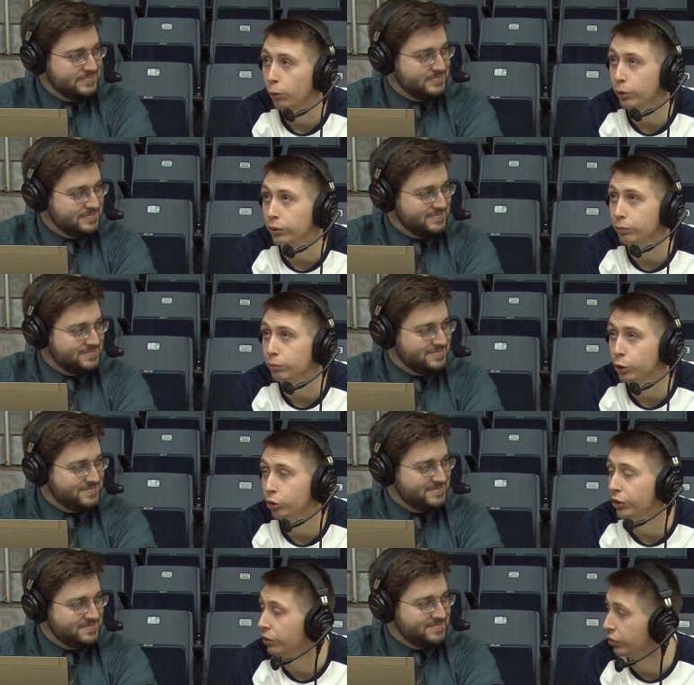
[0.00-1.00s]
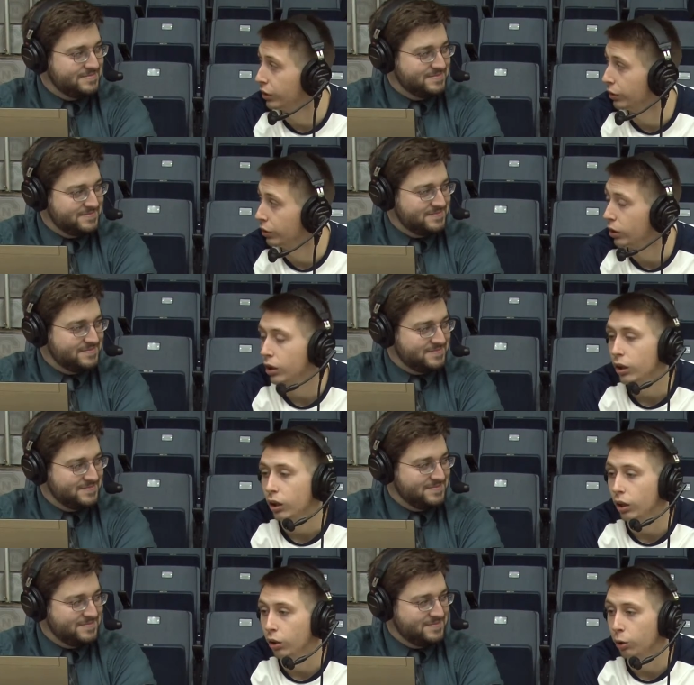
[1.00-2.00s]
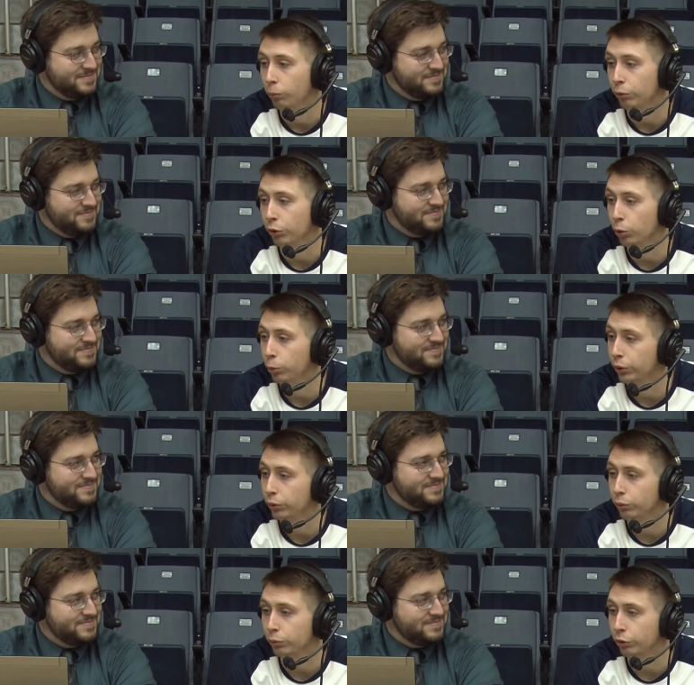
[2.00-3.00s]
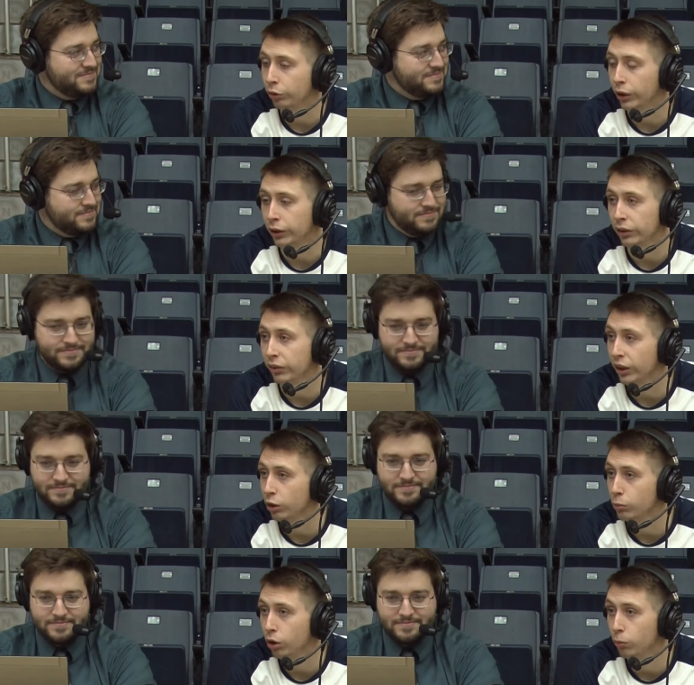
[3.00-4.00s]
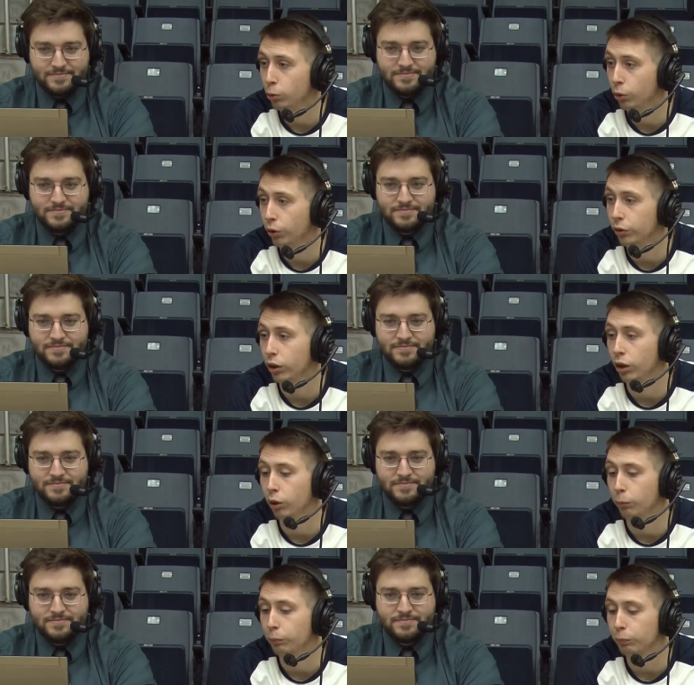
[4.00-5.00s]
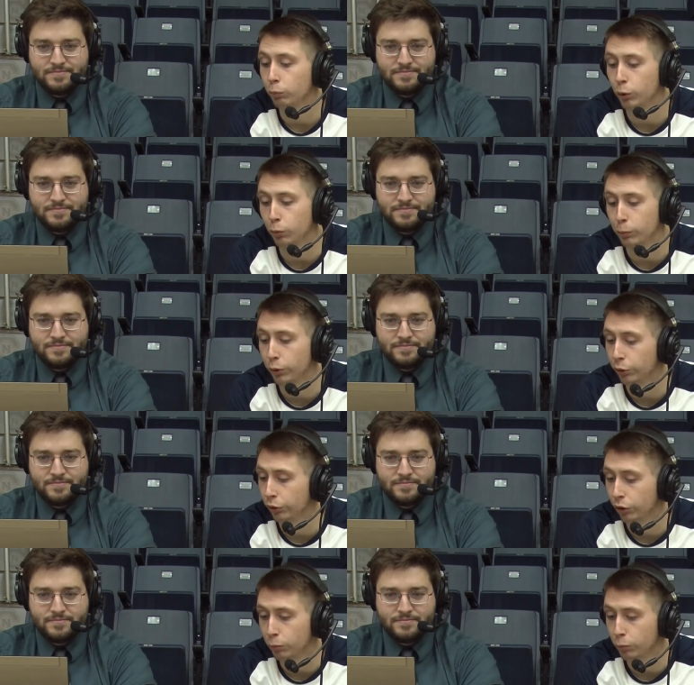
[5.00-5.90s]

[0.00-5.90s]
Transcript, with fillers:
Speaker 1: we usually defend. Um, so we just trying to contain the ball more. Um, when one person's on